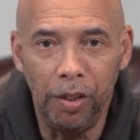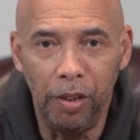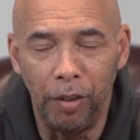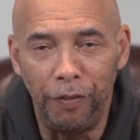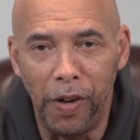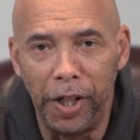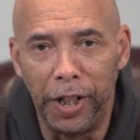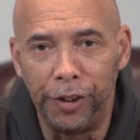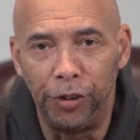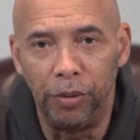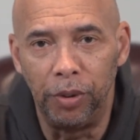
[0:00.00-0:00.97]
your
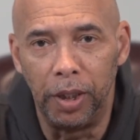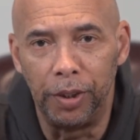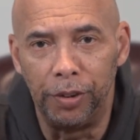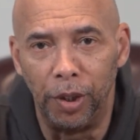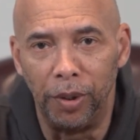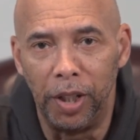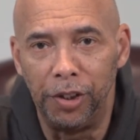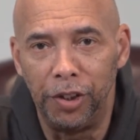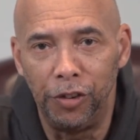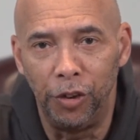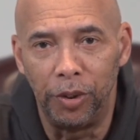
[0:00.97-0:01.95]
financial uh,
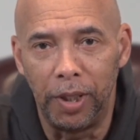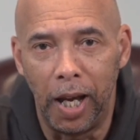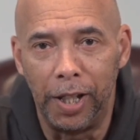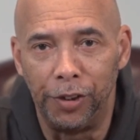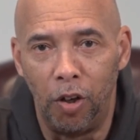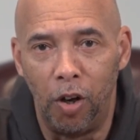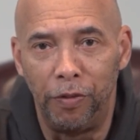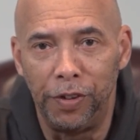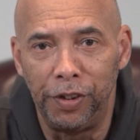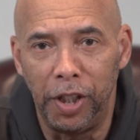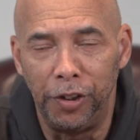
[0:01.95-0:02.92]
donations, your tithes and
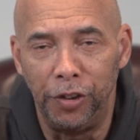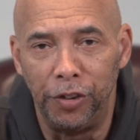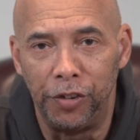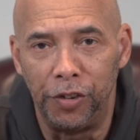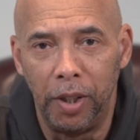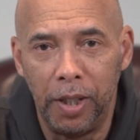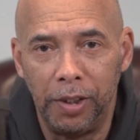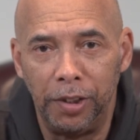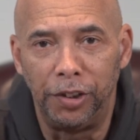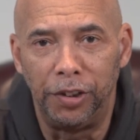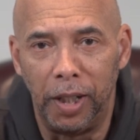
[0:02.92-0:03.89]
offerings, and your
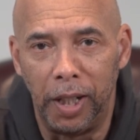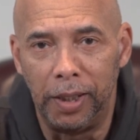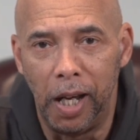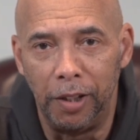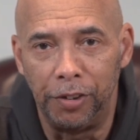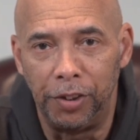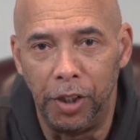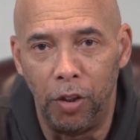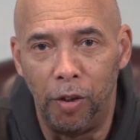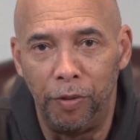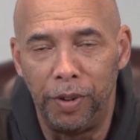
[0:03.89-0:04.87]
$69
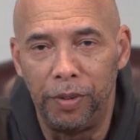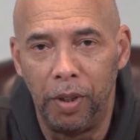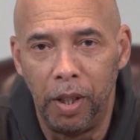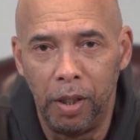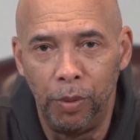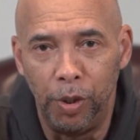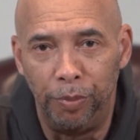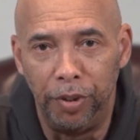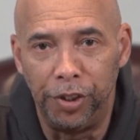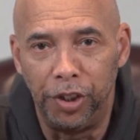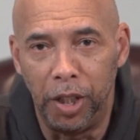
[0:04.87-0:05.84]
seed offering. We
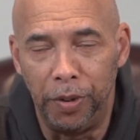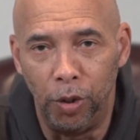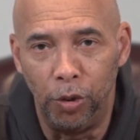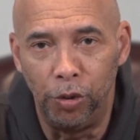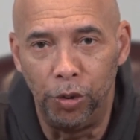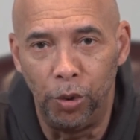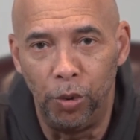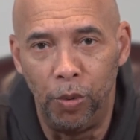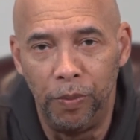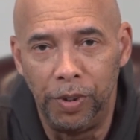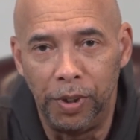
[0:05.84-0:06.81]
appreciate those
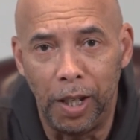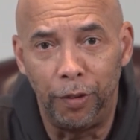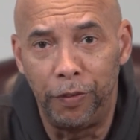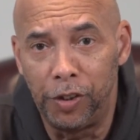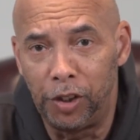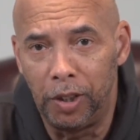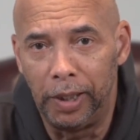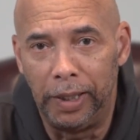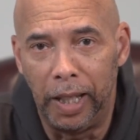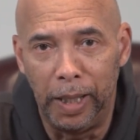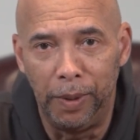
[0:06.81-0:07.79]
who
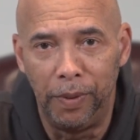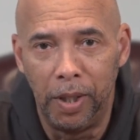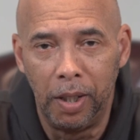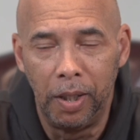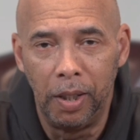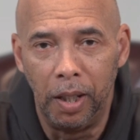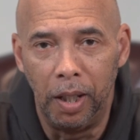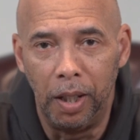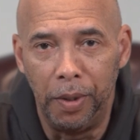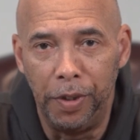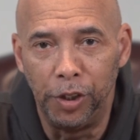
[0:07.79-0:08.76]
sacrificially gave
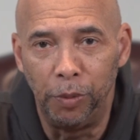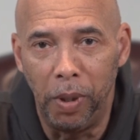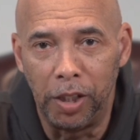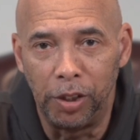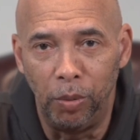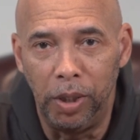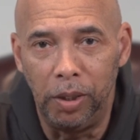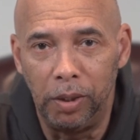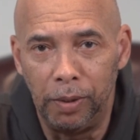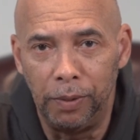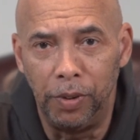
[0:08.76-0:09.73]
uh, this past week.
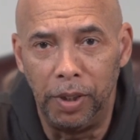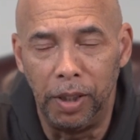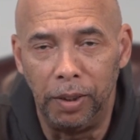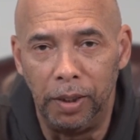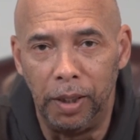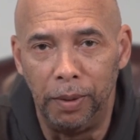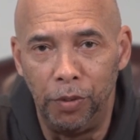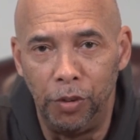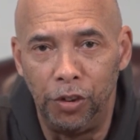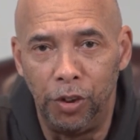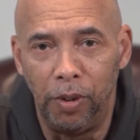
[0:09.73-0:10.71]
If you didn't give,
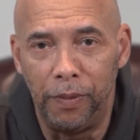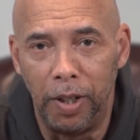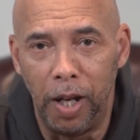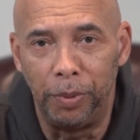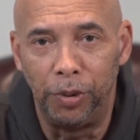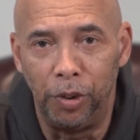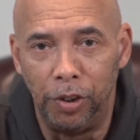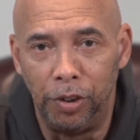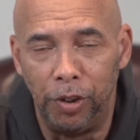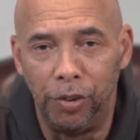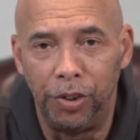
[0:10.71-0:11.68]
you still have an
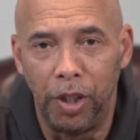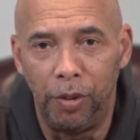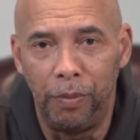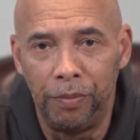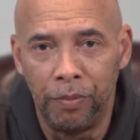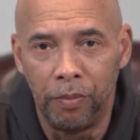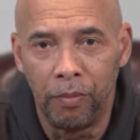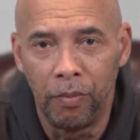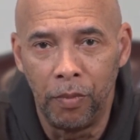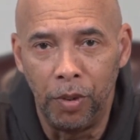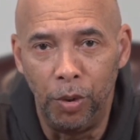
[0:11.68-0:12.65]
opportunity to do so.
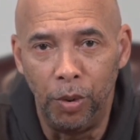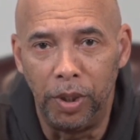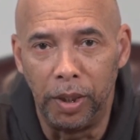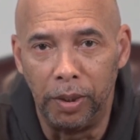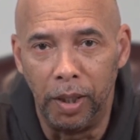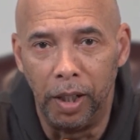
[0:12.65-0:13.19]
You can